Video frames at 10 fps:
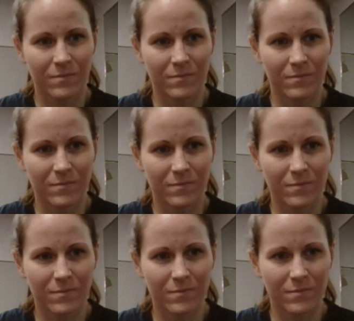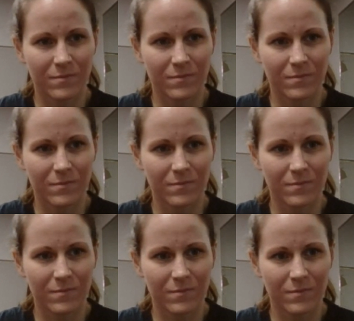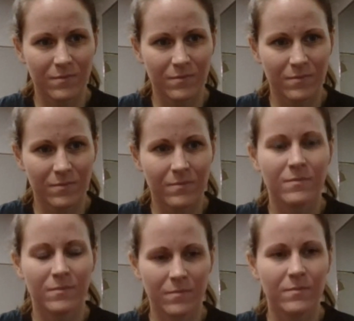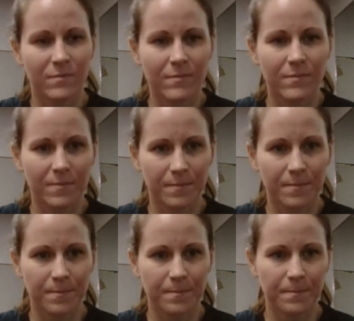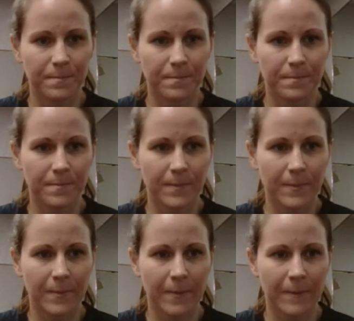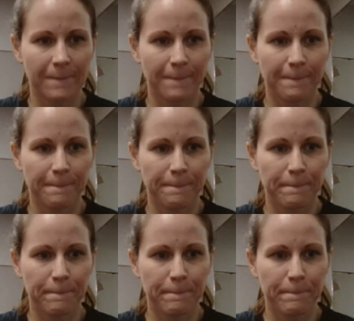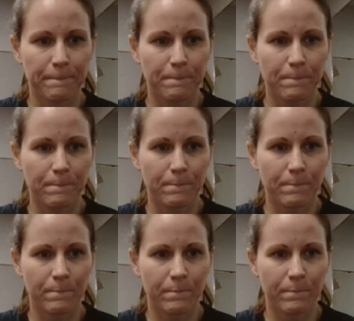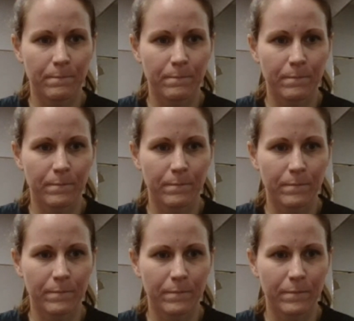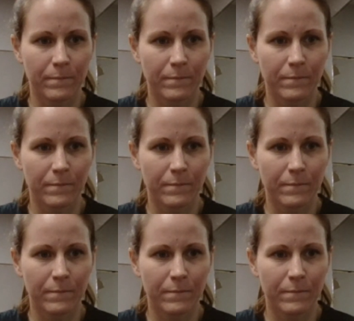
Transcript: The person shown says nothing.